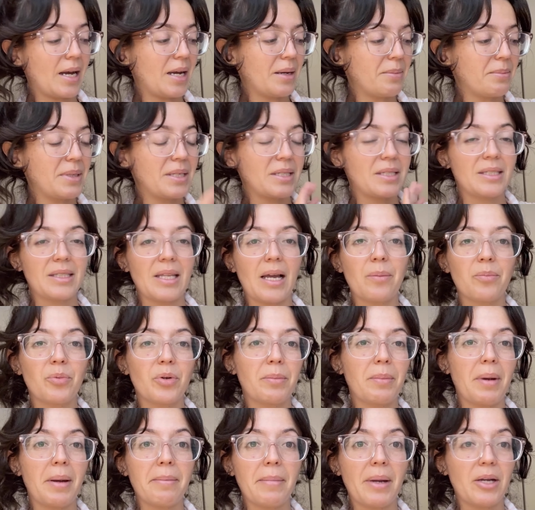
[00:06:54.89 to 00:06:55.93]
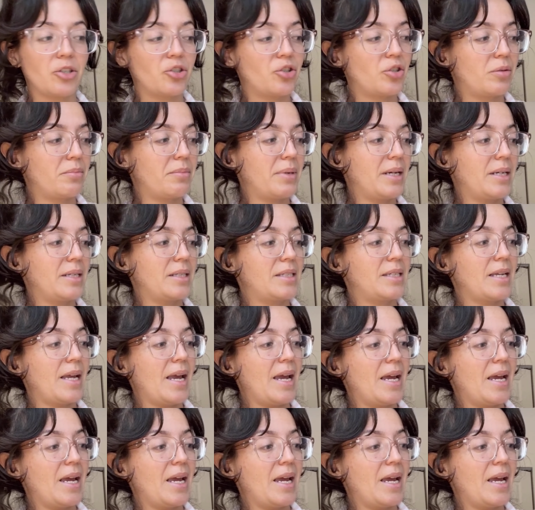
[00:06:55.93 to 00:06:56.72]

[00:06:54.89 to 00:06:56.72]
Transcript: I messed up with my measurements,